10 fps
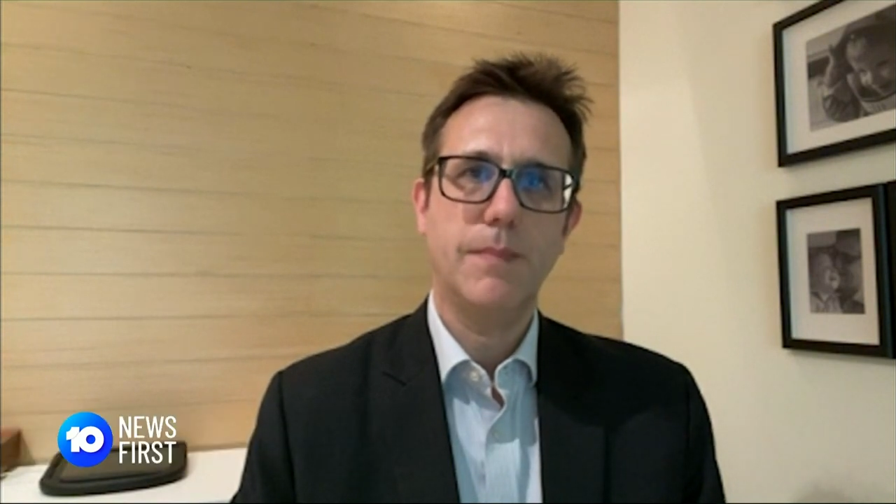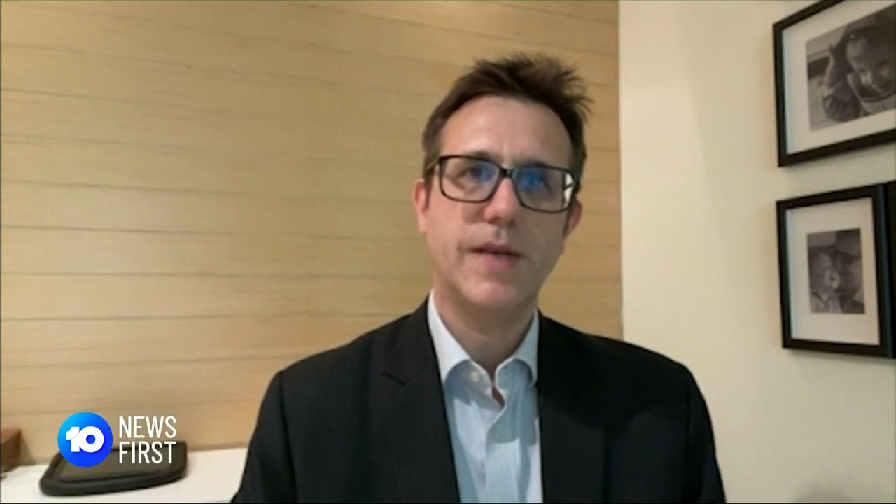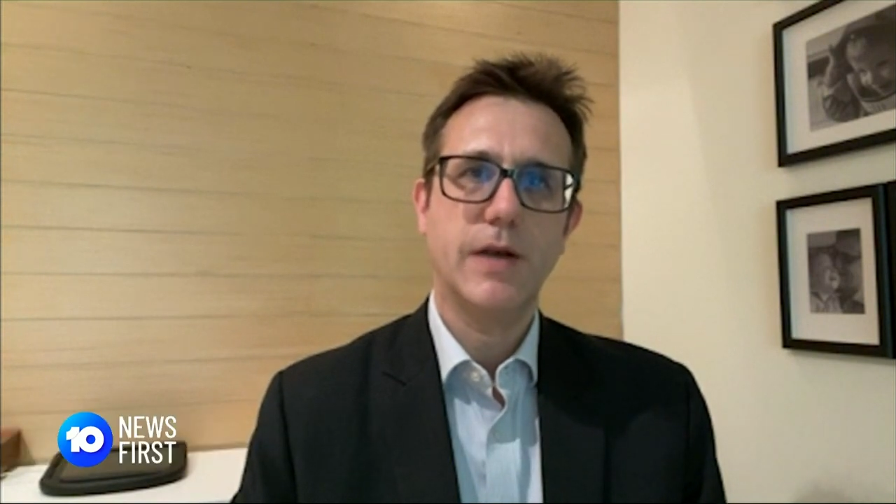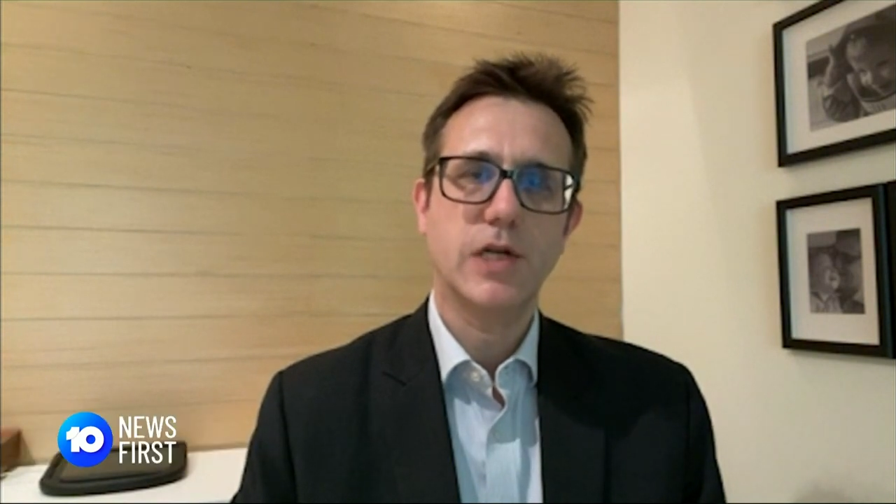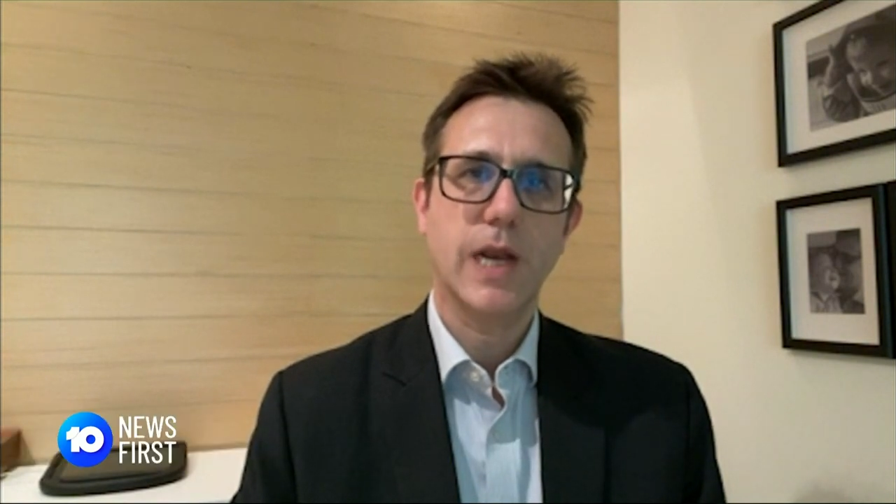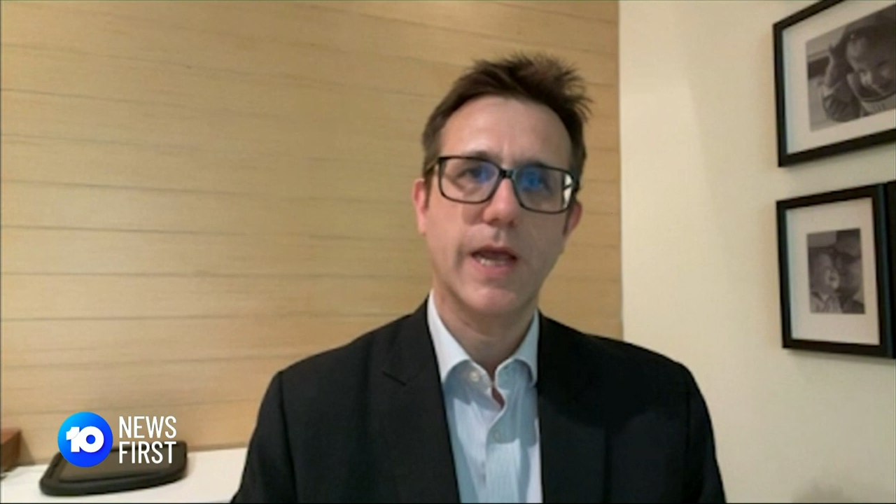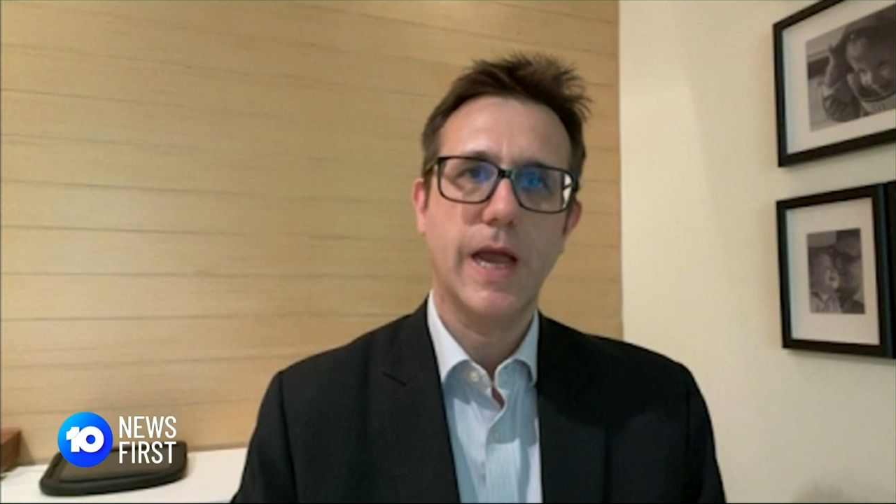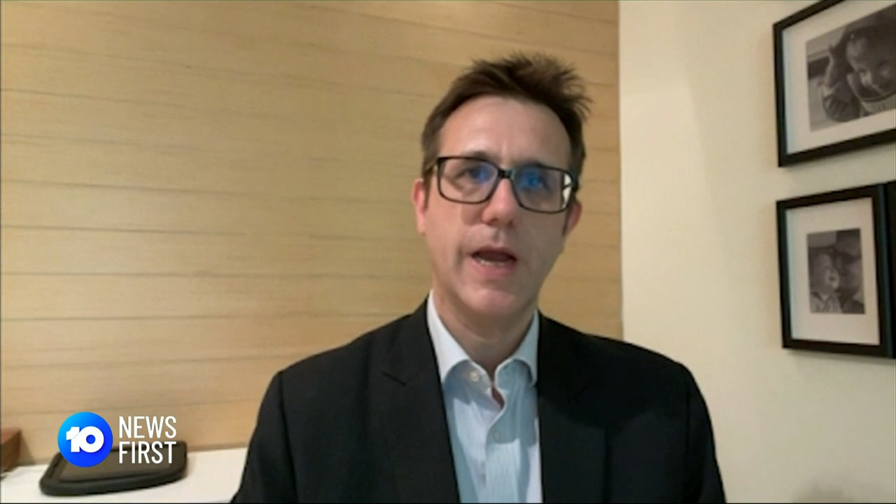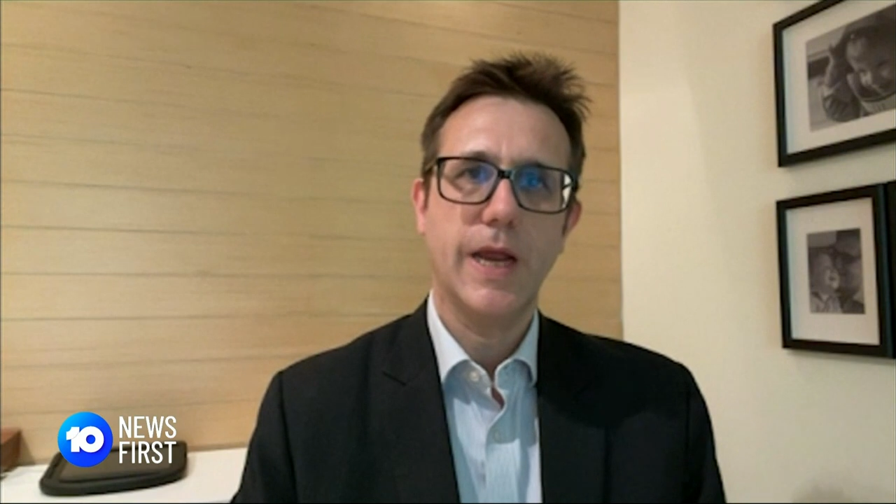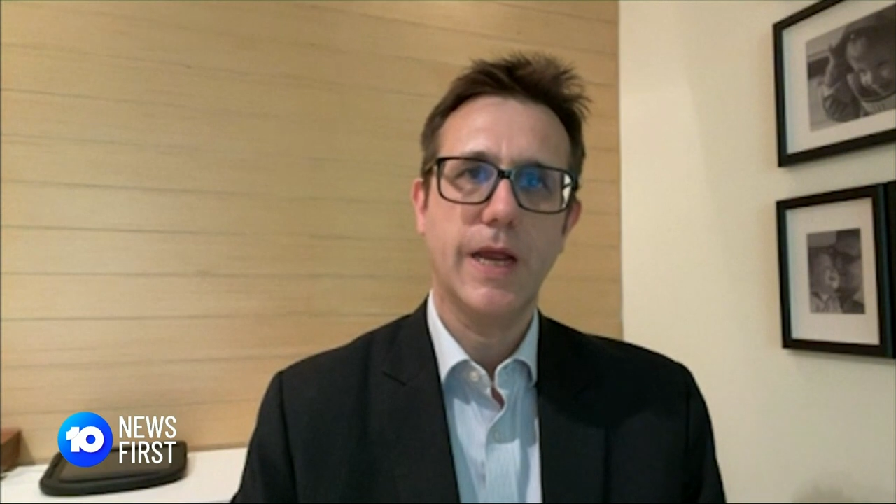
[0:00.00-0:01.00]
potentially
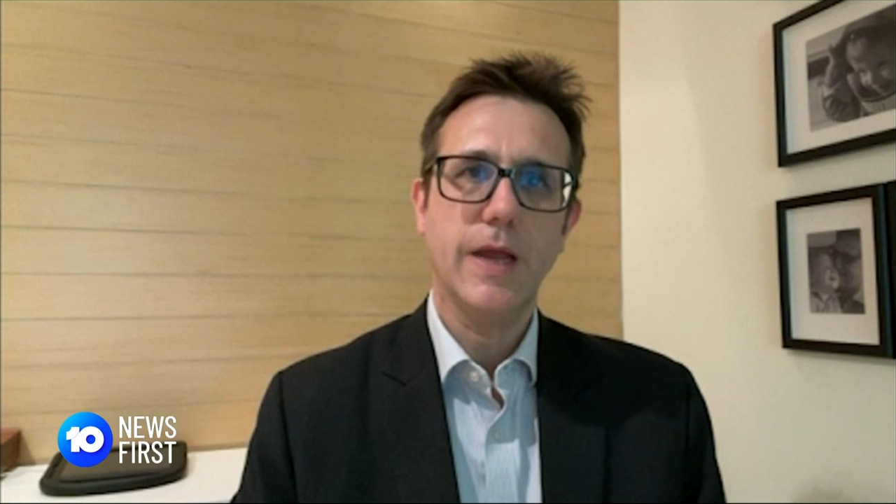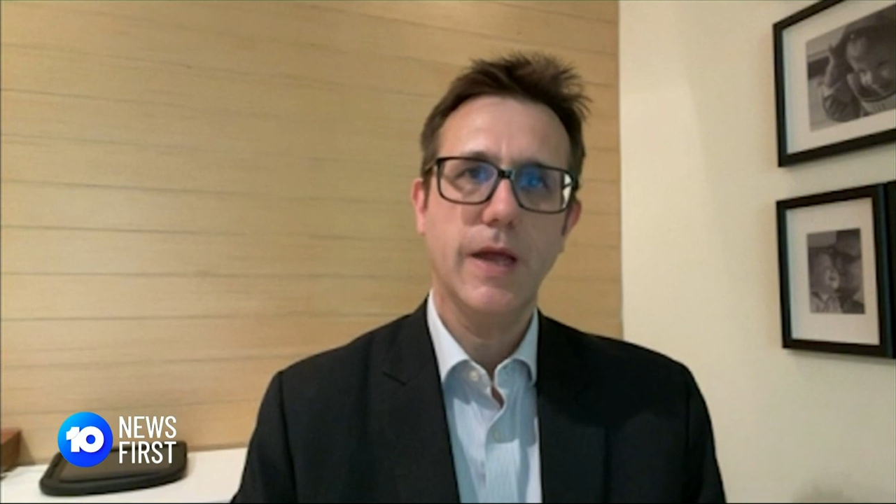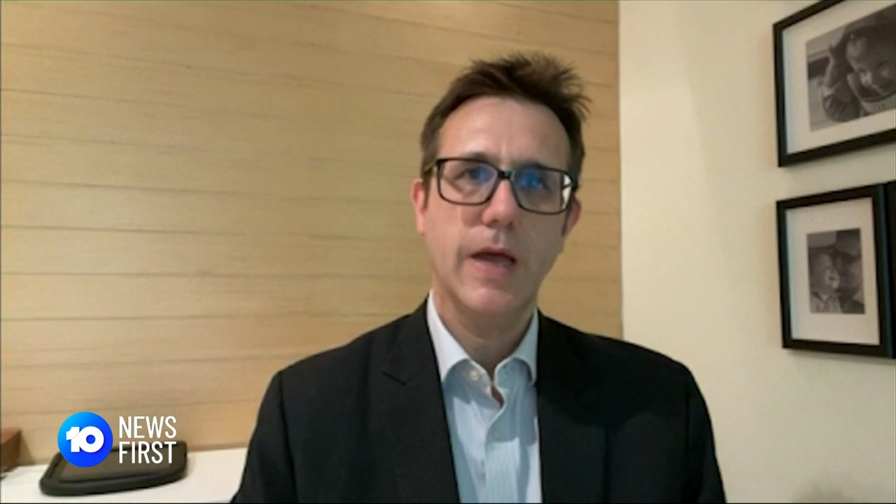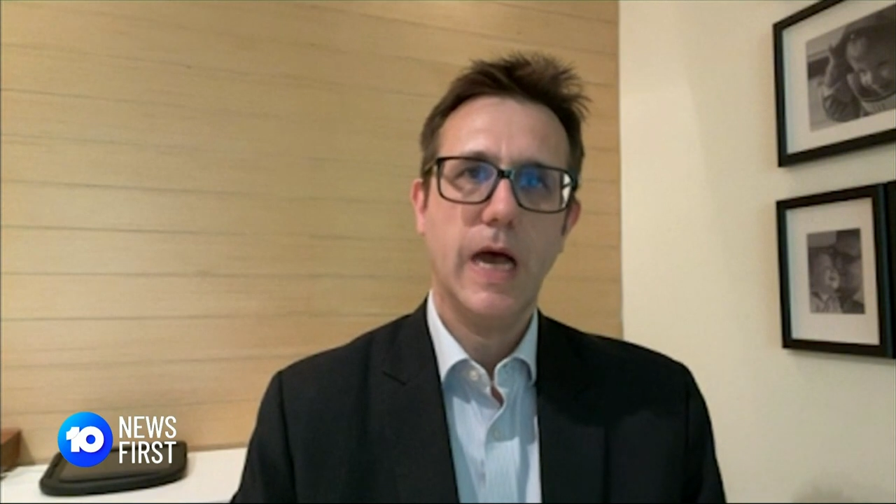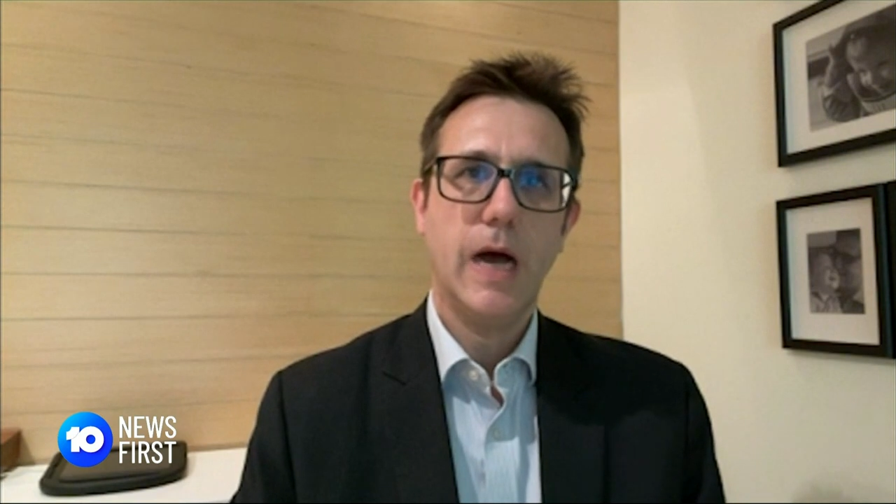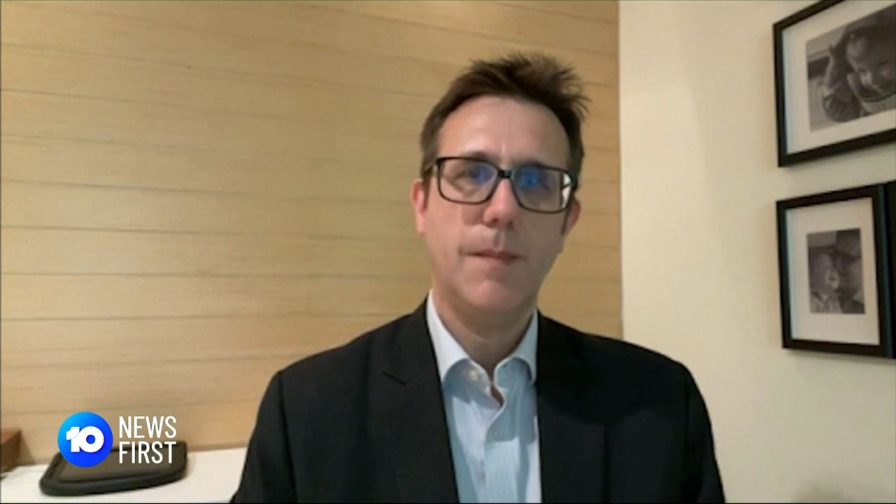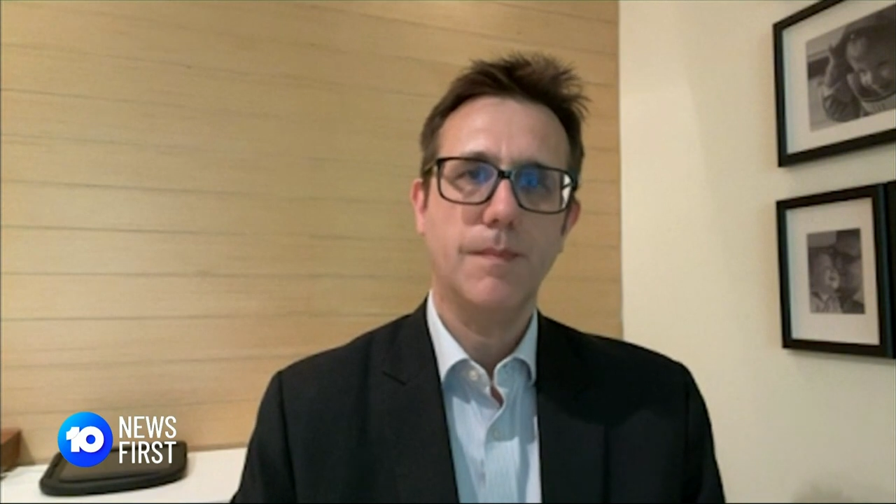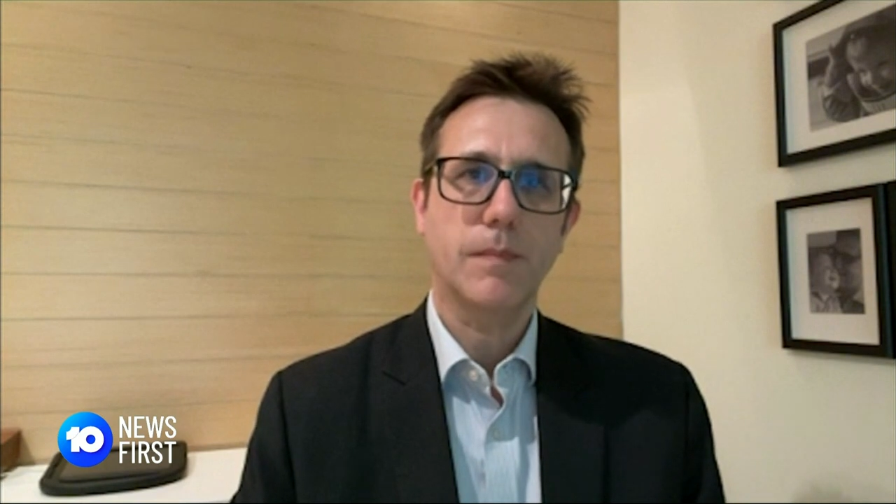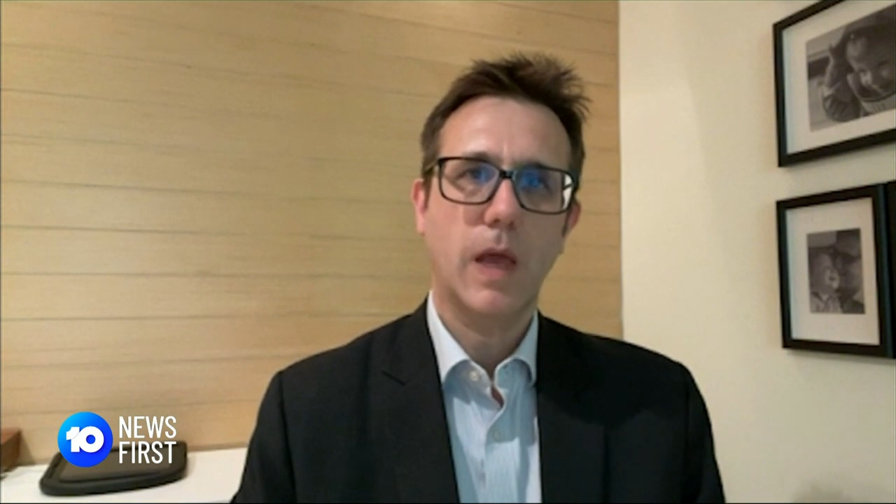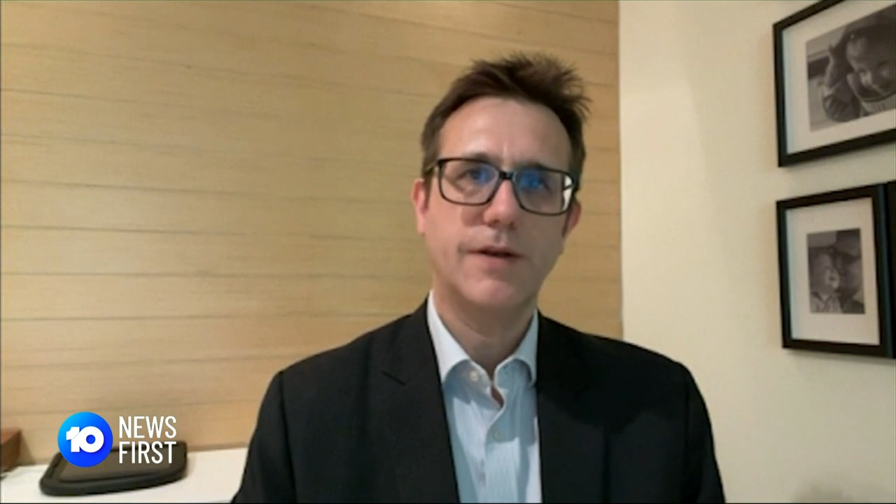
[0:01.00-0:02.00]
any um,